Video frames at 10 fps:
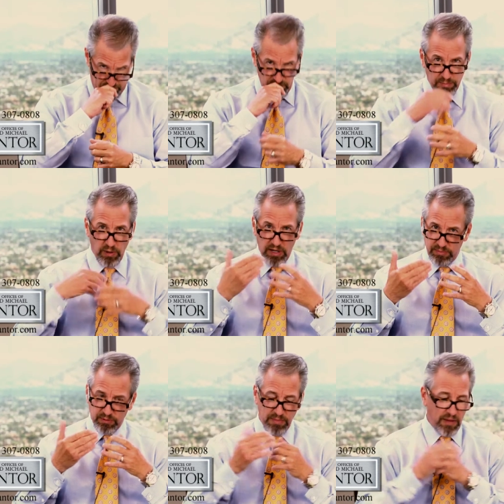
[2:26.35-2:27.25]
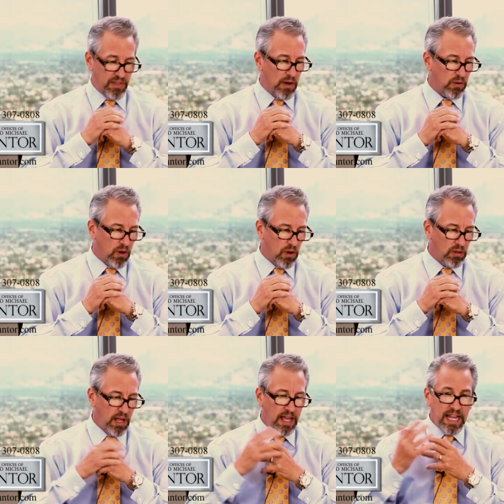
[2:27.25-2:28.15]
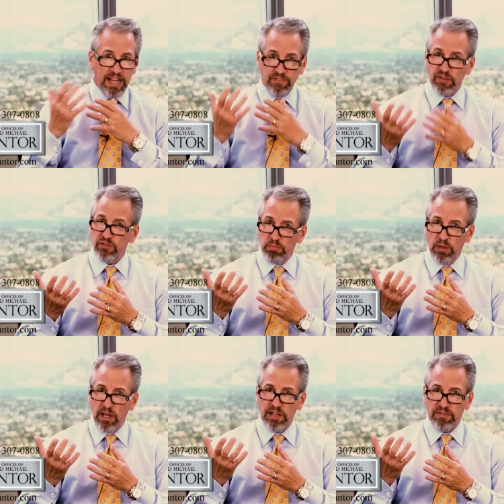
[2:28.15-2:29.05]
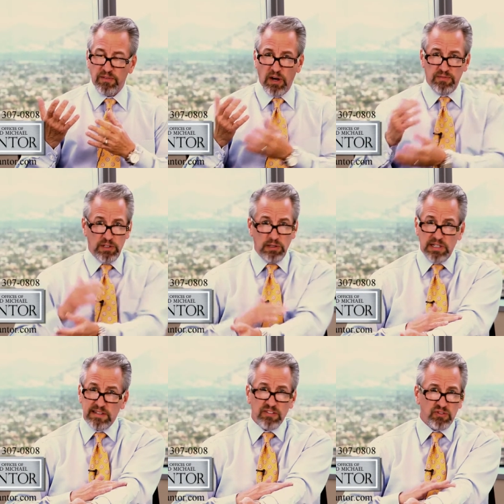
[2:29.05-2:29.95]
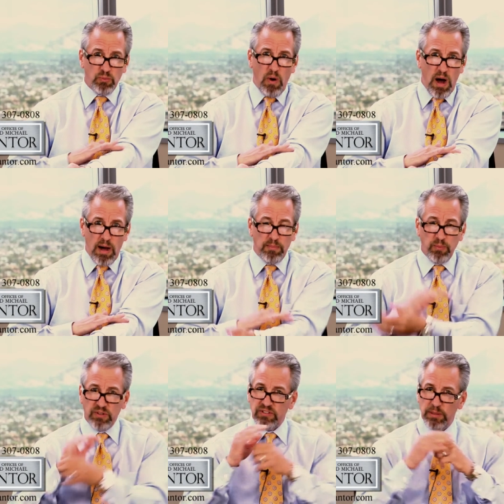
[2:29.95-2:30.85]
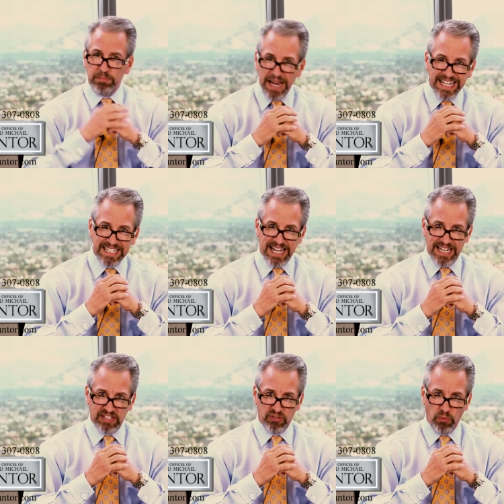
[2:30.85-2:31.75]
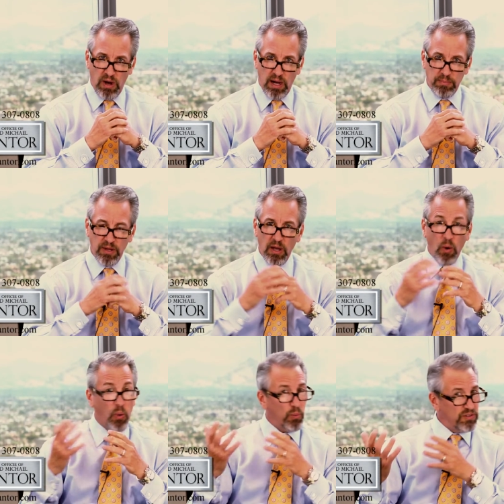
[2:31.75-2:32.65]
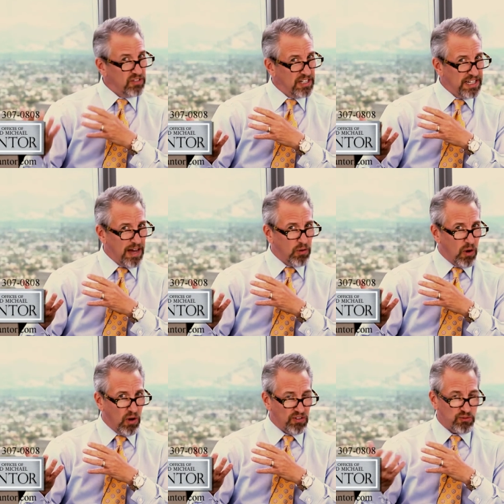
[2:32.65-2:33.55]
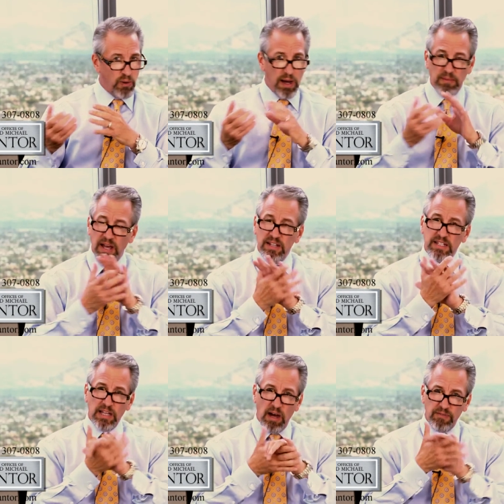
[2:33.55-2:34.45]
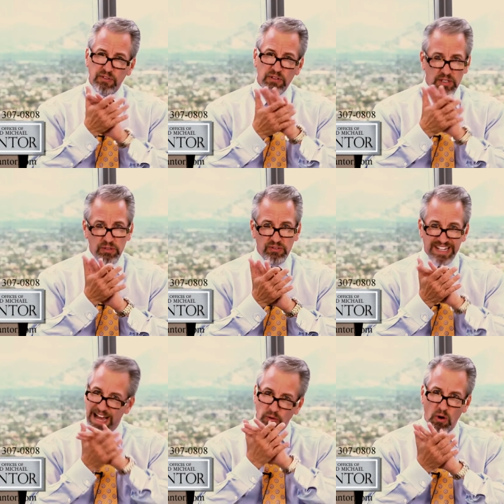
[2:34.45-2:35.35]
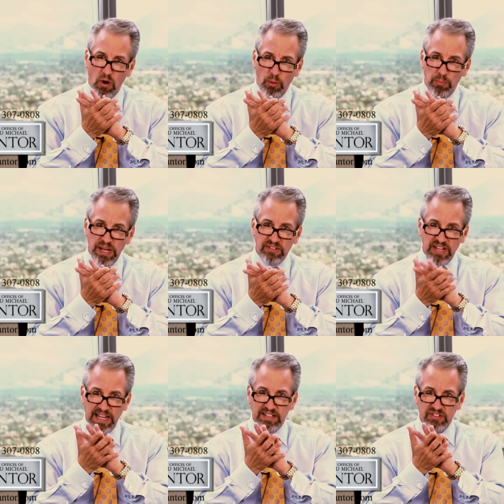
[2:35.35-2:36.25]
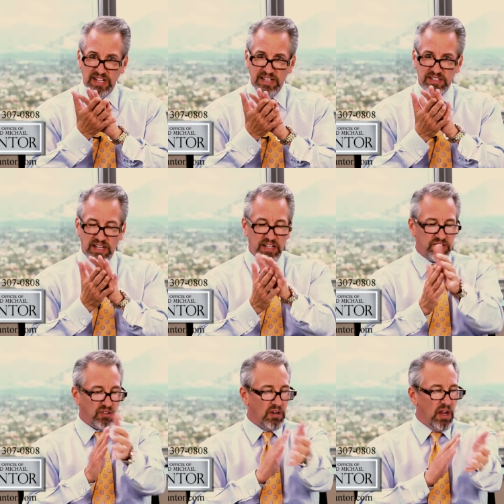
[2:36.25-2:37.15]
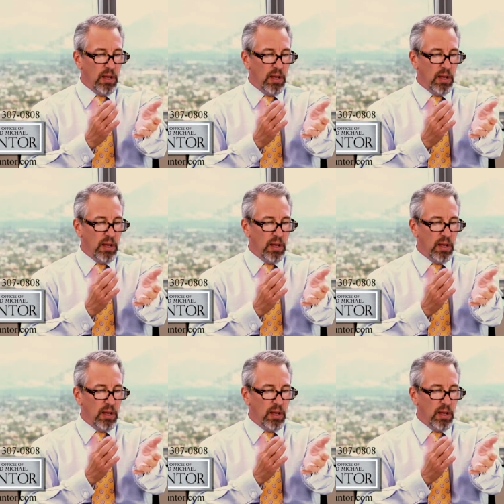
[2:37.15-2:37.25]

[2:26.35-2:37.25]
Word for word: and brought up some mouth alcohol. If there's blood involved, you look at the swab. Was it a betadine swab or was it an alcohol swab? Did the officer use an alcohol based hand sanitizer